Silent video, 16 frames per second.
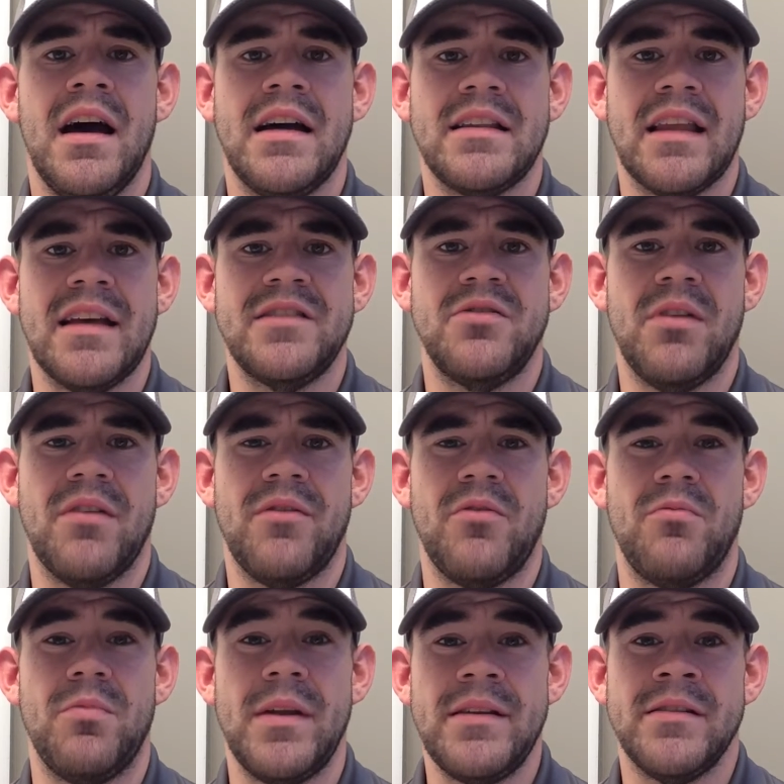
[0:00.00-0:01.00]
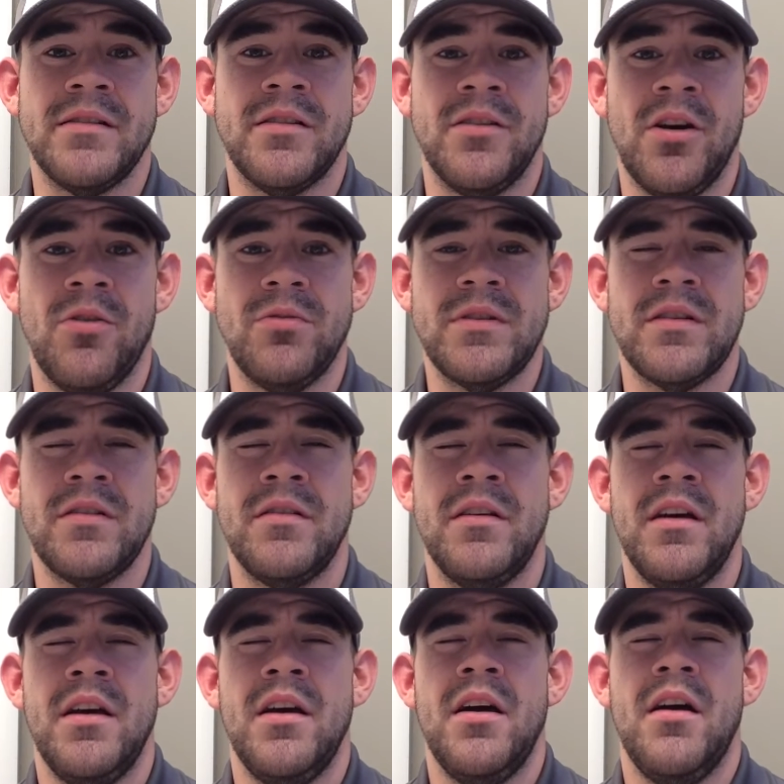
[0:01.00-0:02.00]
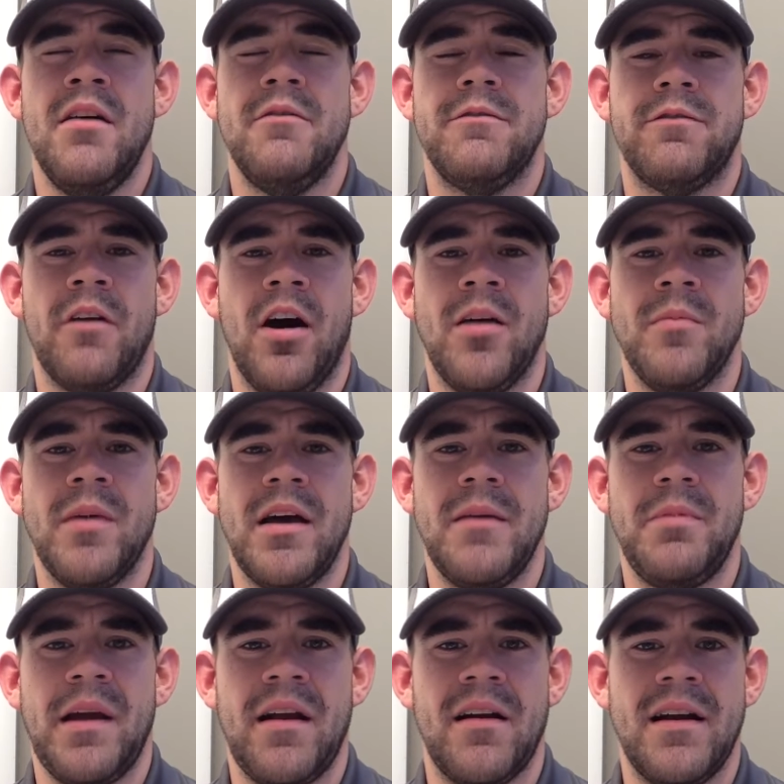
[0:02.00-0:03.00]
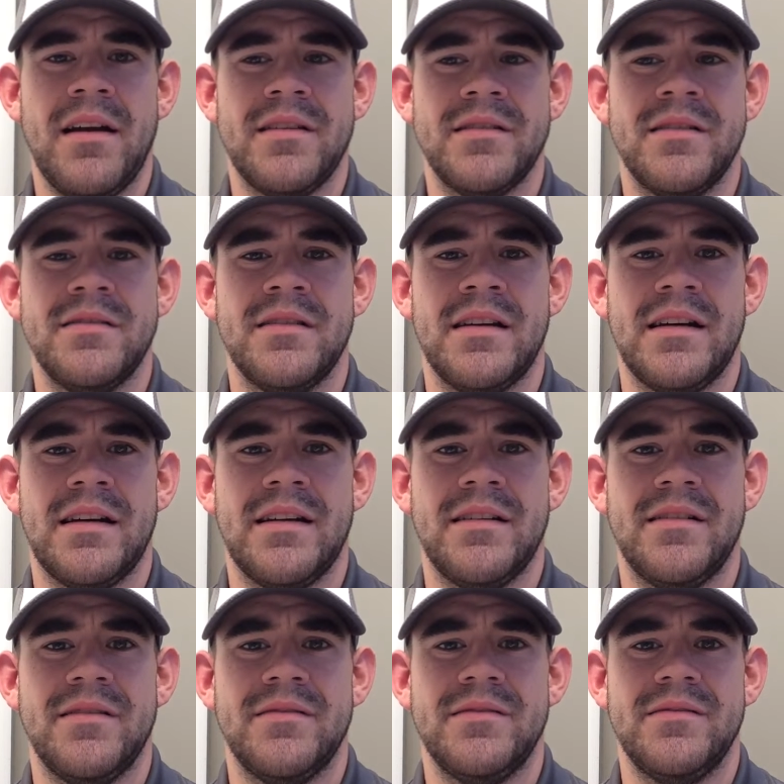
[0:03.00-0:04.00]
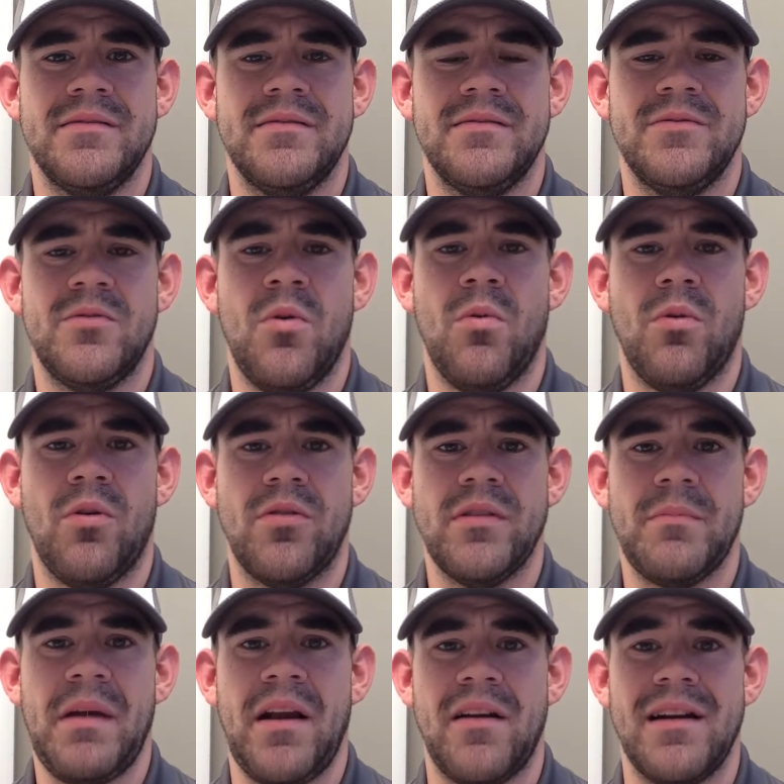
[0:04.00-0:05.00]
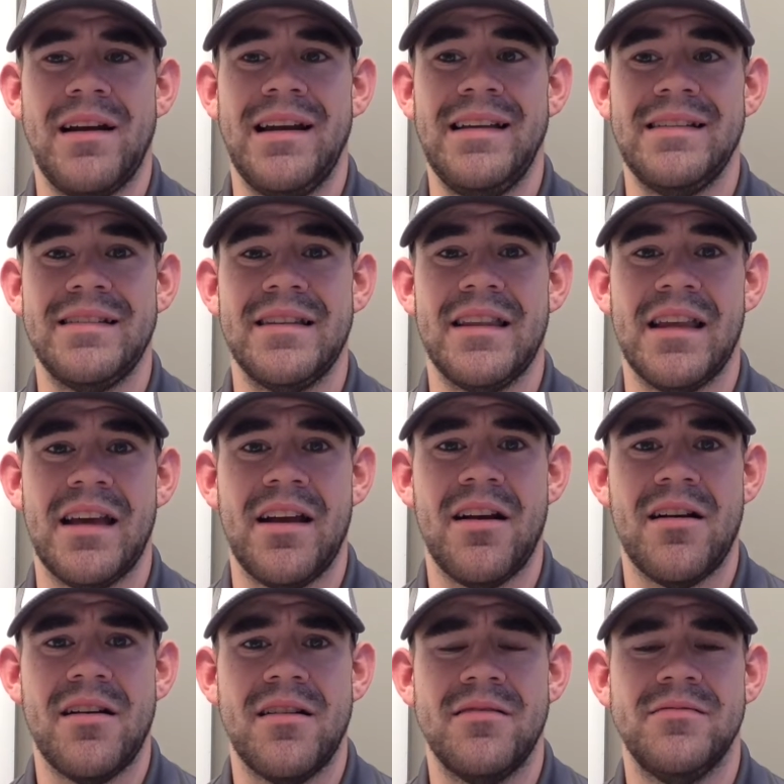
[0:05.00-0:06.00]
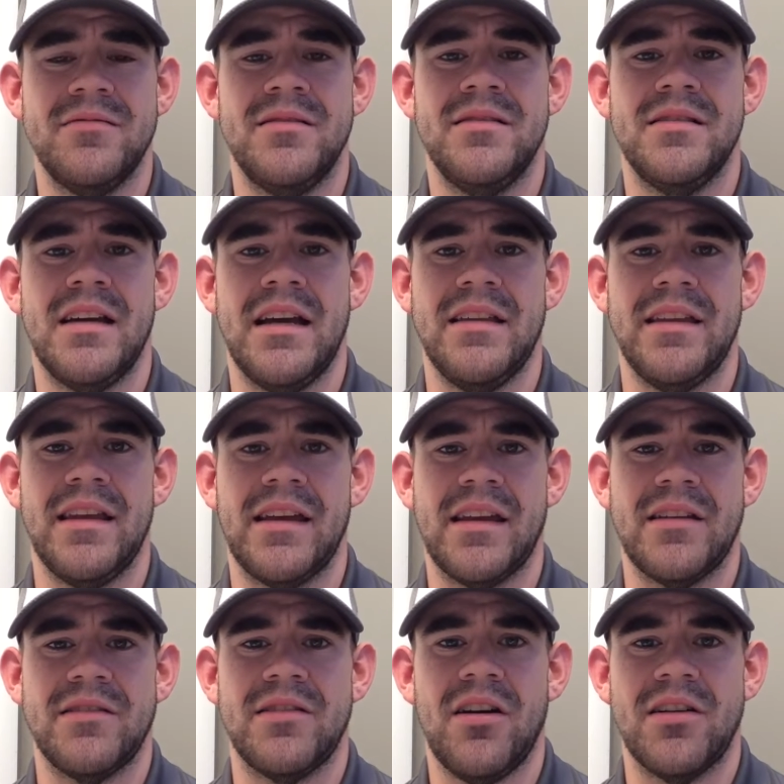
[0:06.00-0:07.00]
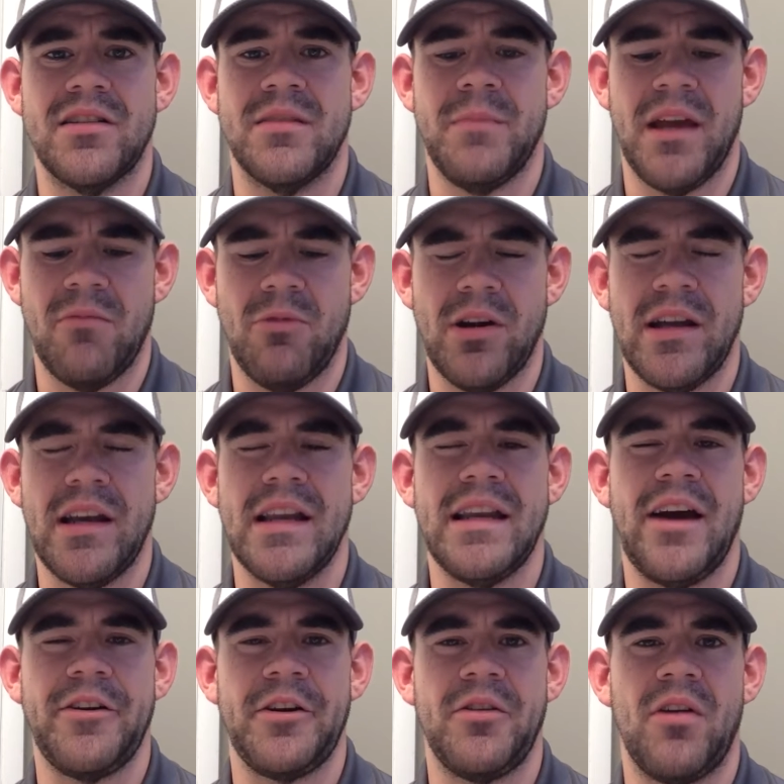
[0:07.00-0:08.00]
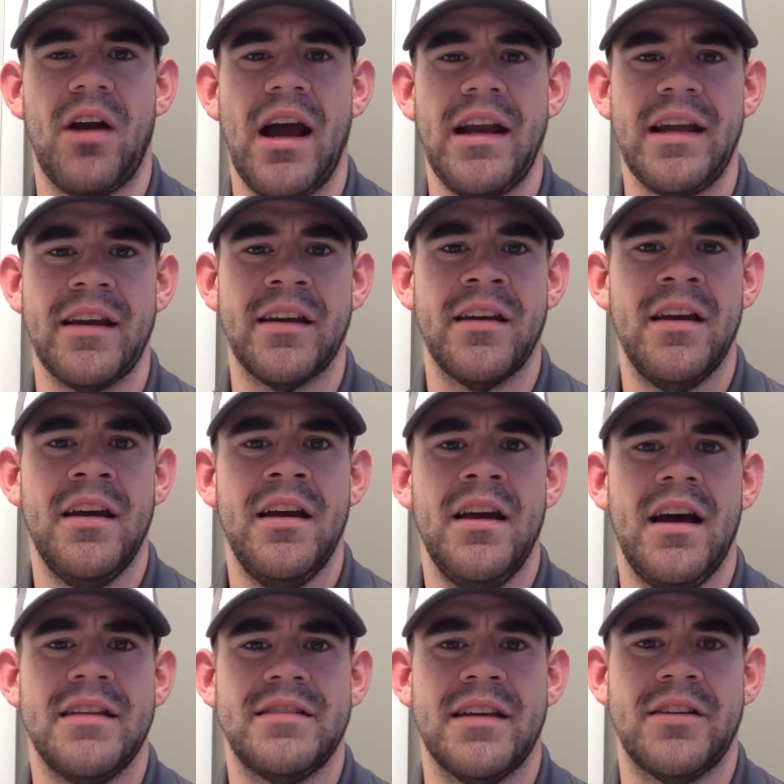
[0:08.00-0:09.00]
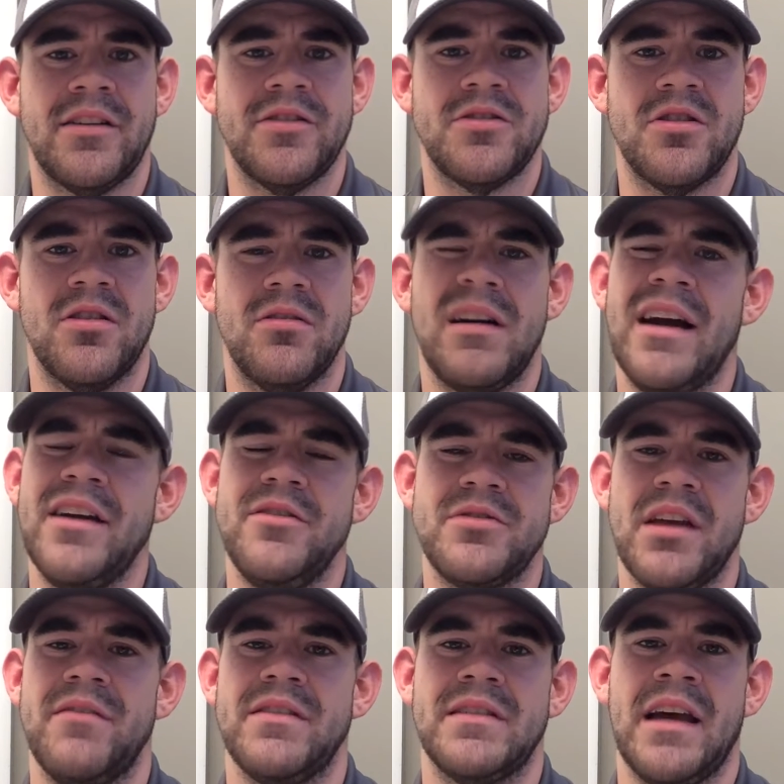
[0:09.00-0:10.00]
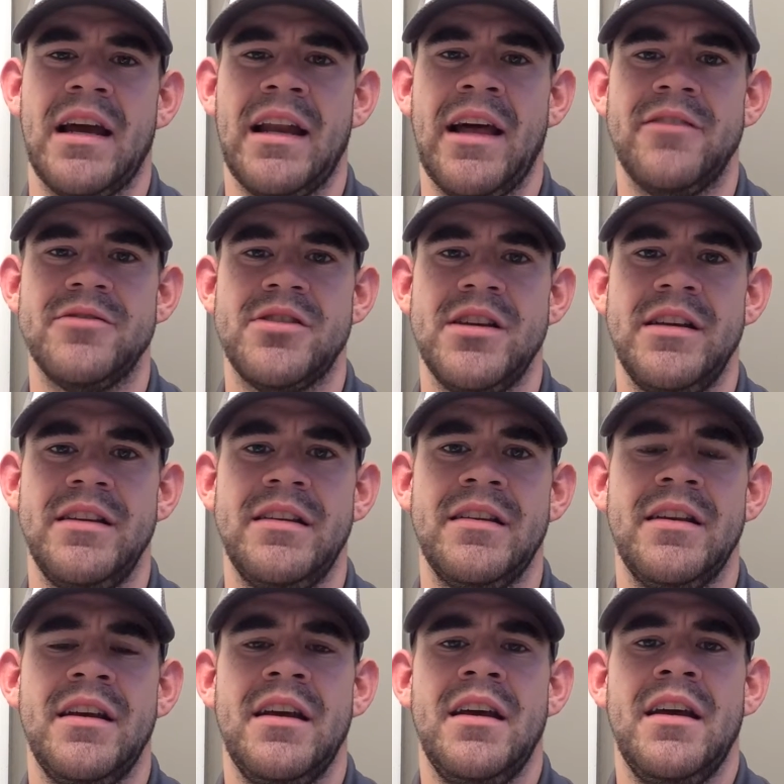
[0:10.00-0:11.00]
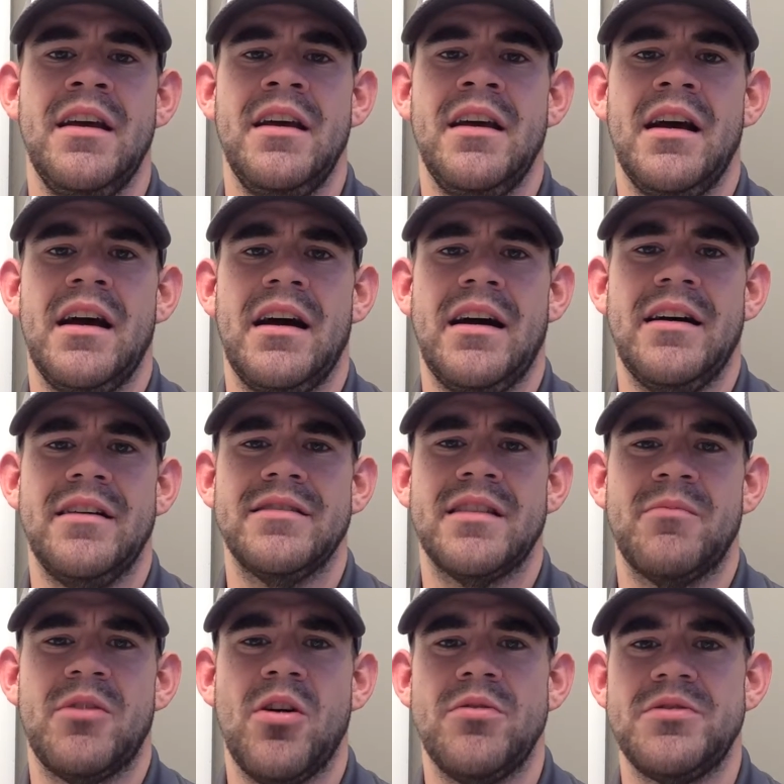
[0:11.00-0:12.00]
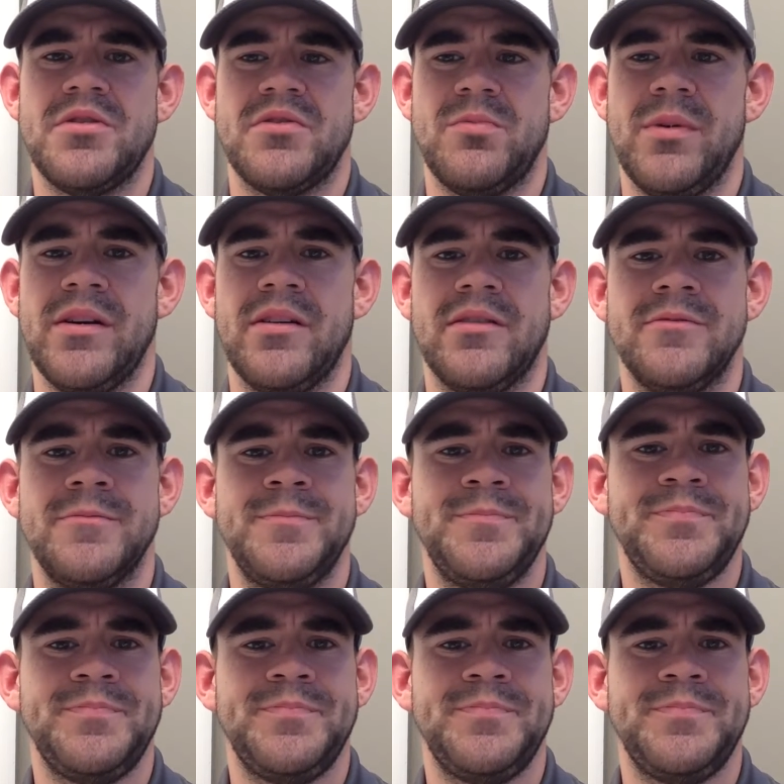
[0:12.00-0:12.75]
unless you have a written note from a parent or the parent is there and they can talk to me and we'll get it down in writing, a signature. I usually have a sign-out sheet. Some coaches will.